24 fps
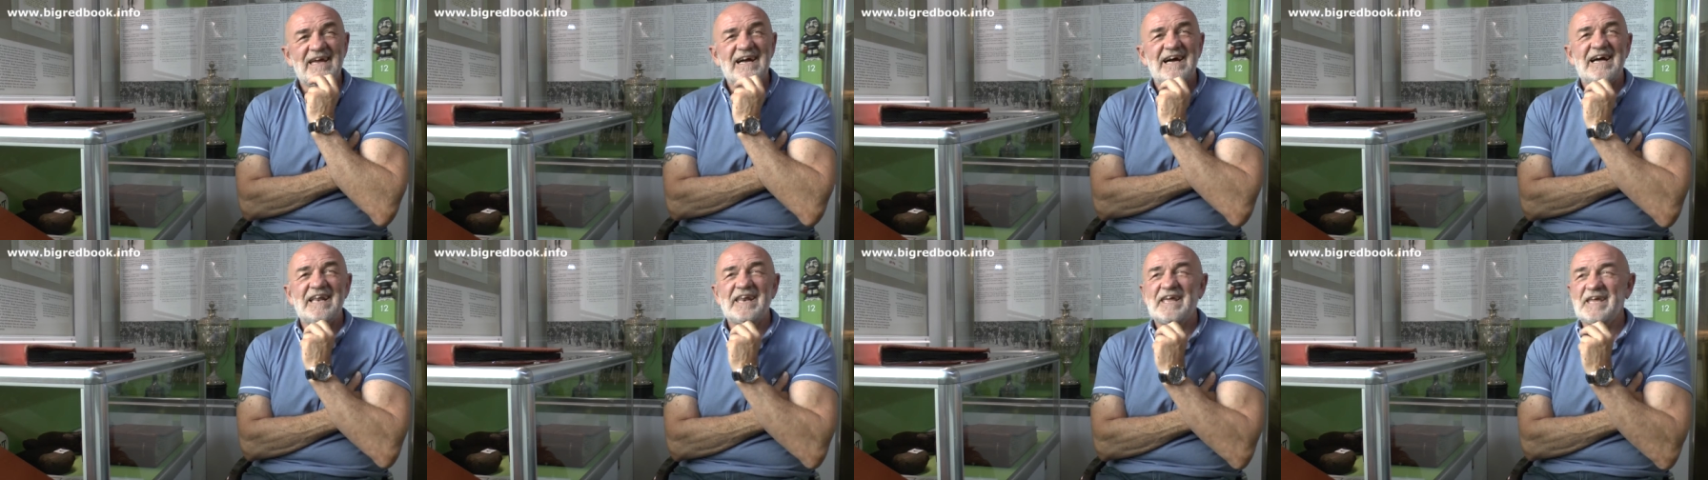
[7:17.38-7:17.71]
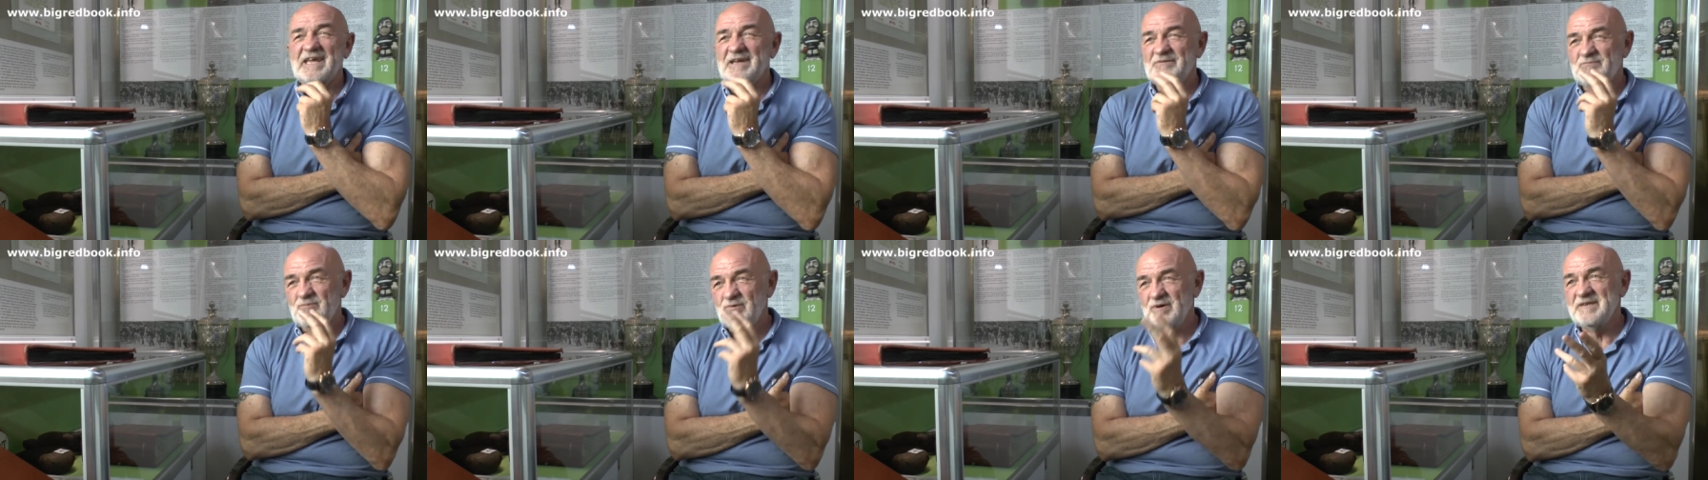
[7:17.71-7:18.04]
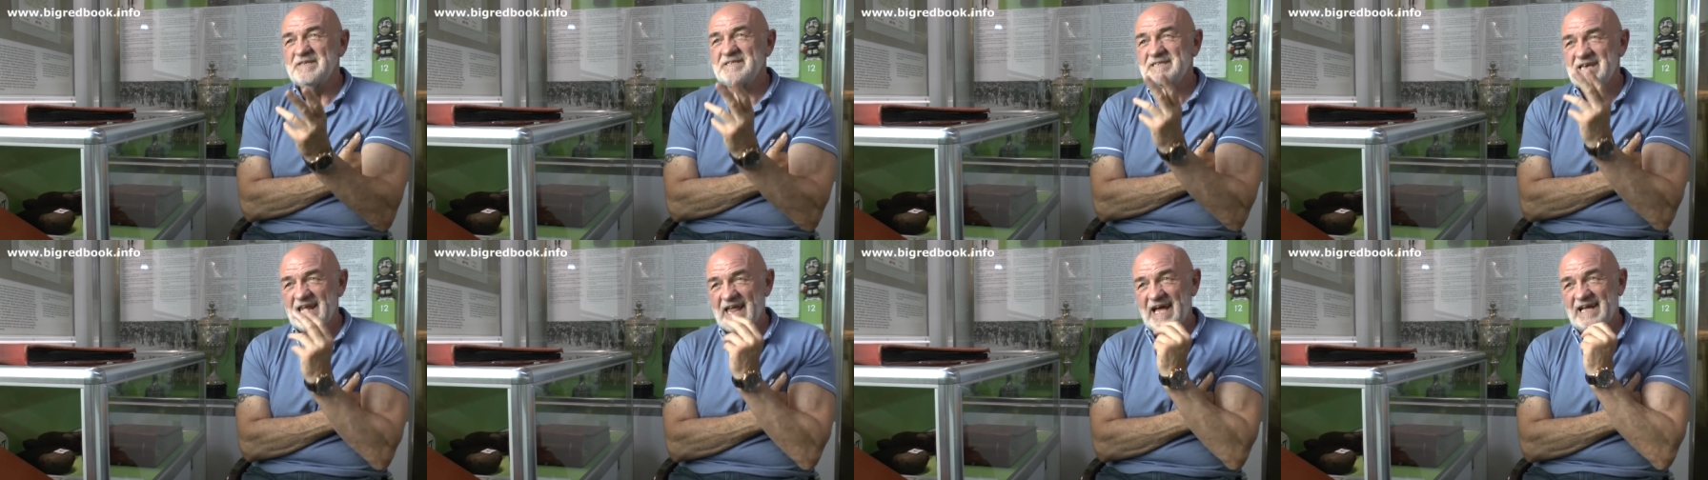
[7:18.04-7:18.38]
And I had
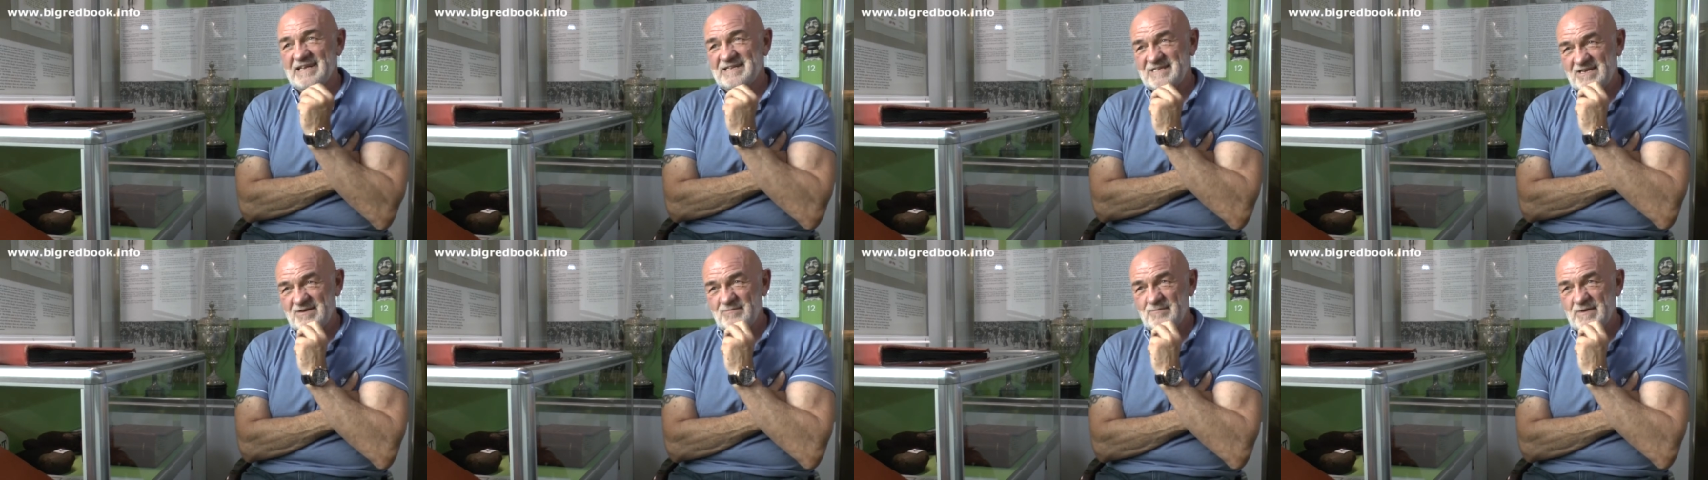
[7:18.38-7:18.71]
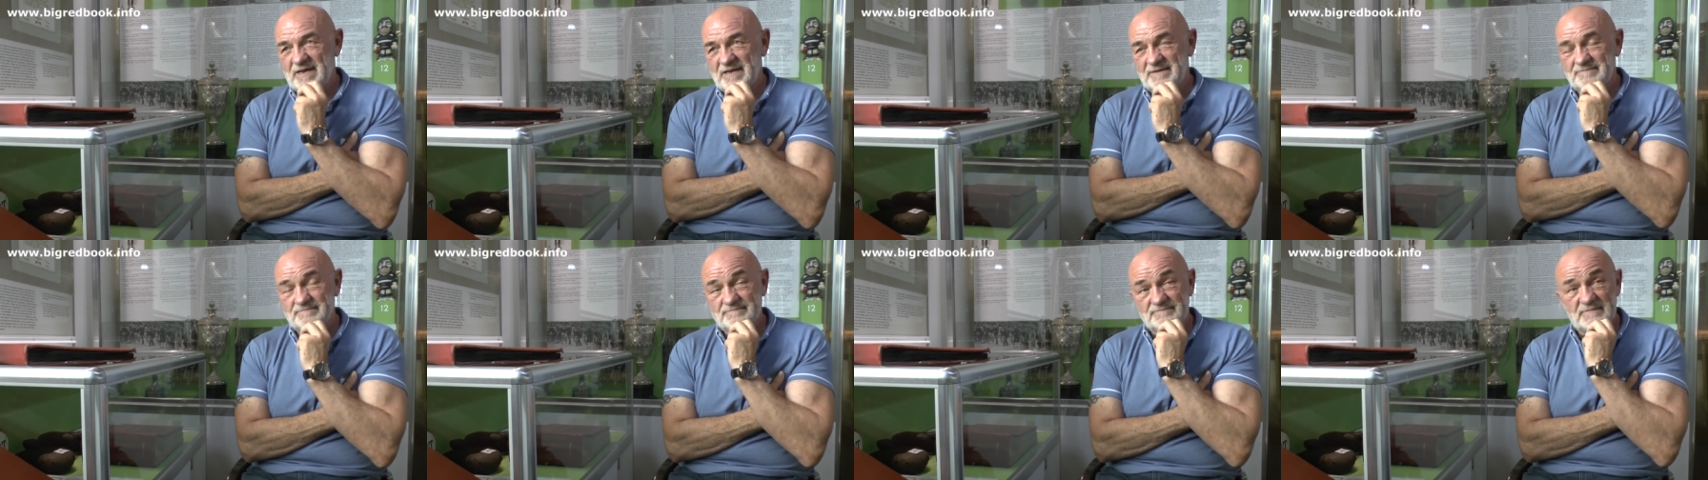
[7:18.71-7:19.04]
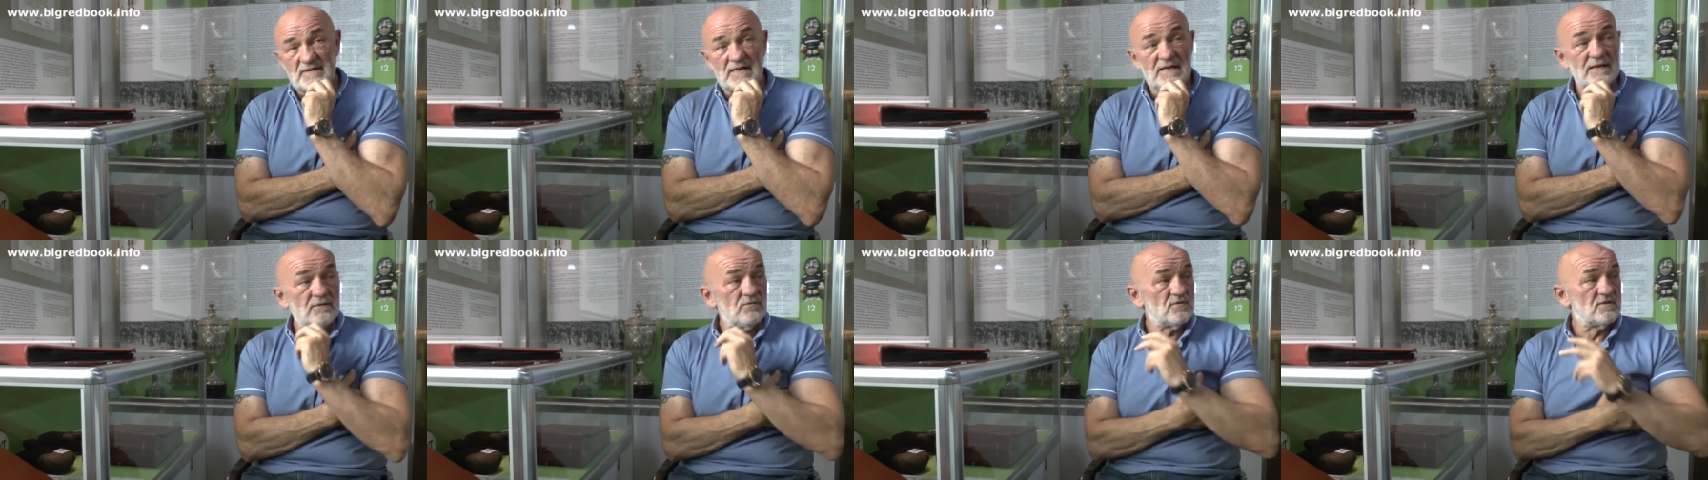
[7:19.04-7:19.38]
one lad come in,
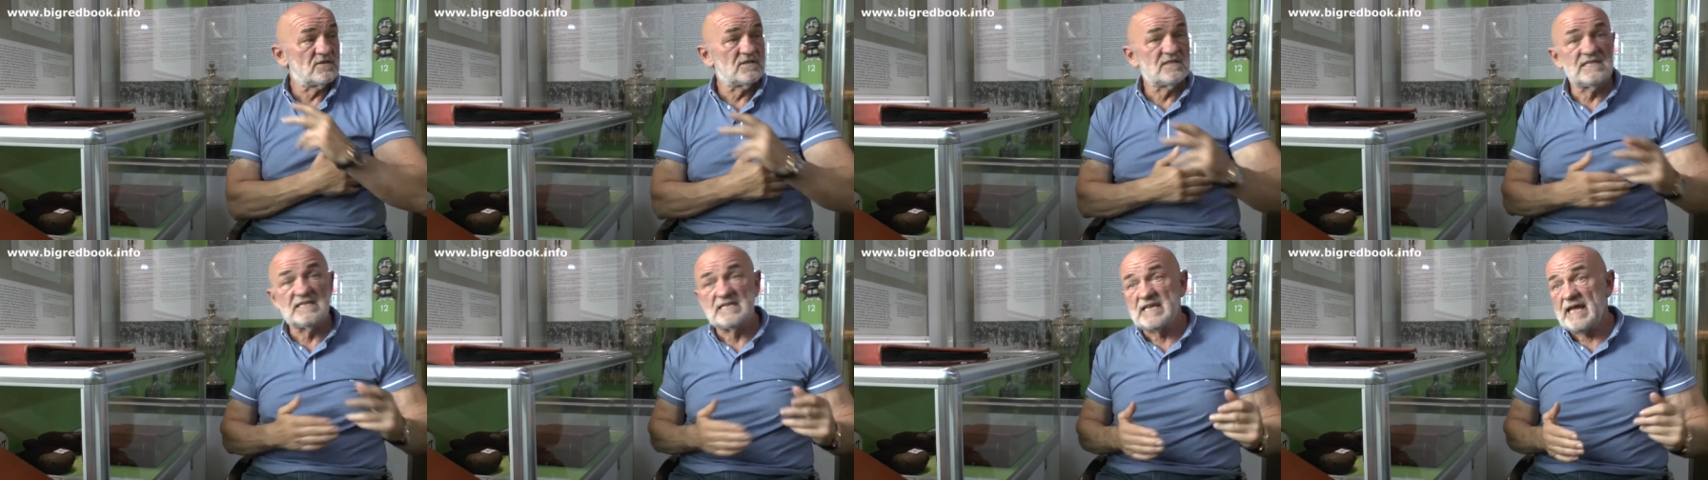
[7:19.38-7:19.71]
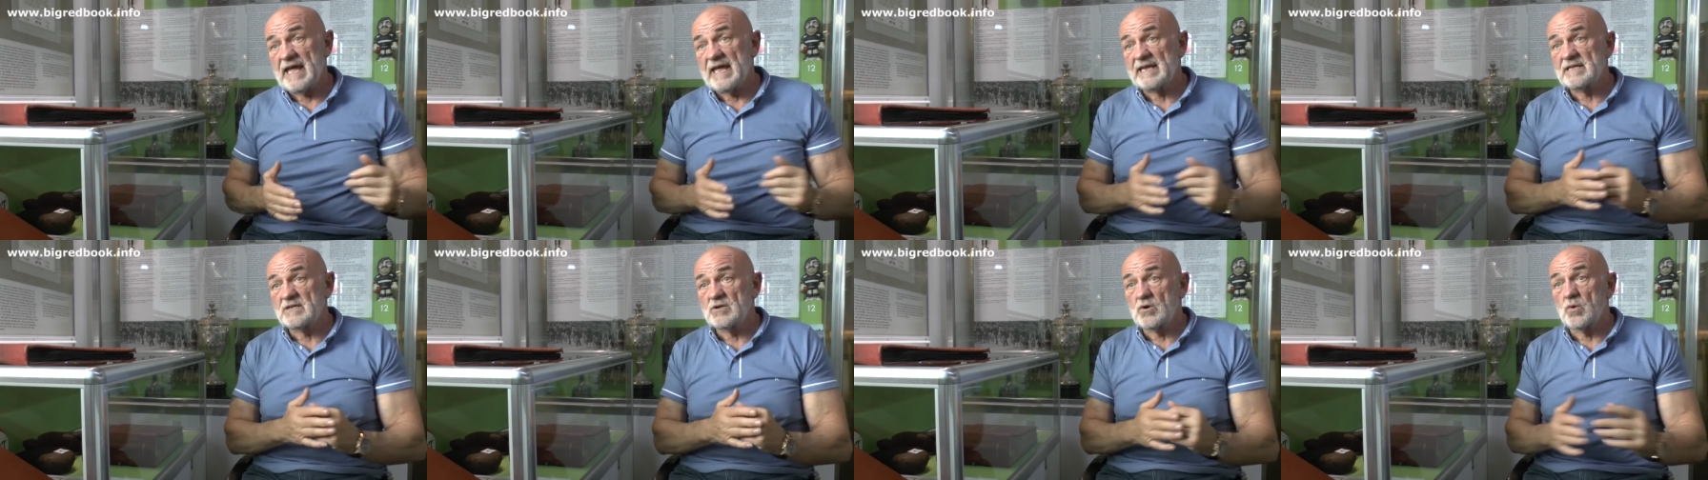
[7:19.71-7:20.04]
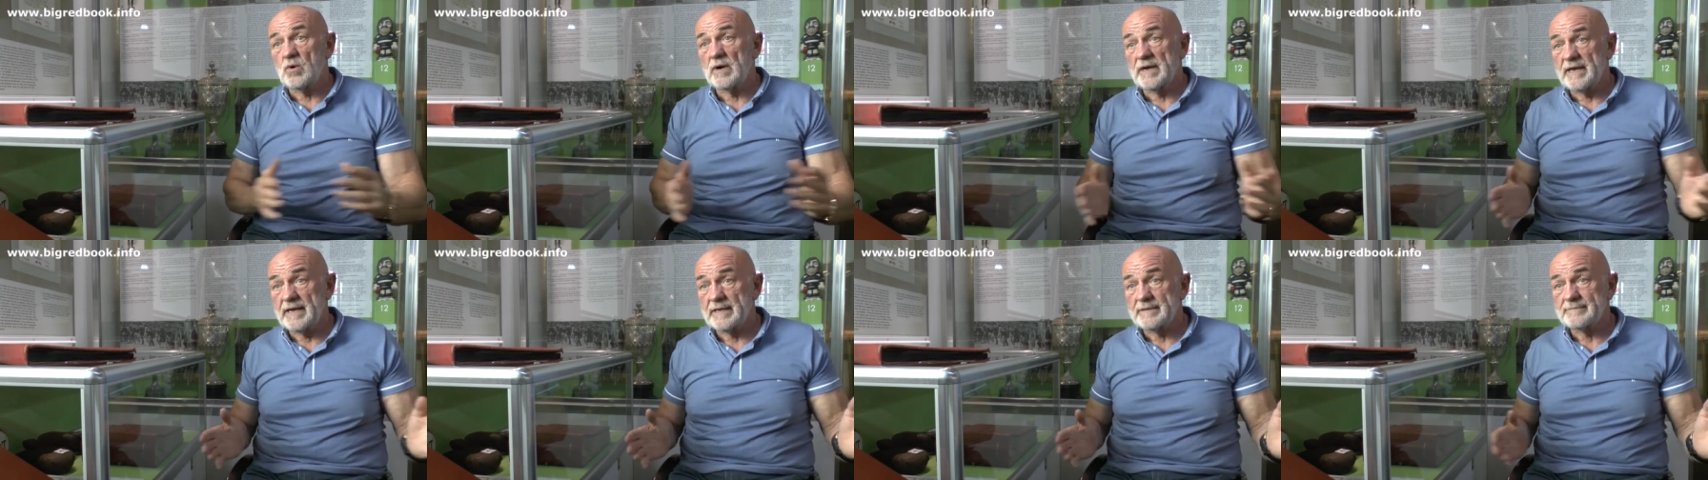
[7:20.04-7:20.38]
and it was dead
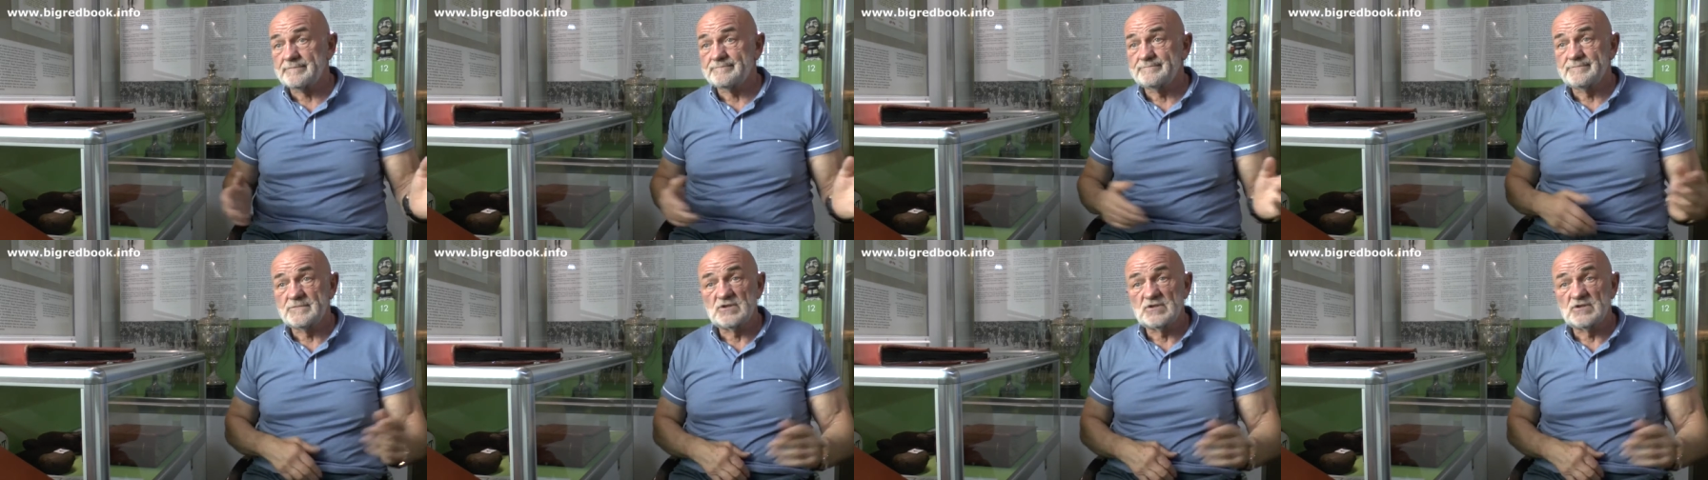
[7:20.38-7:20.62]
quiet.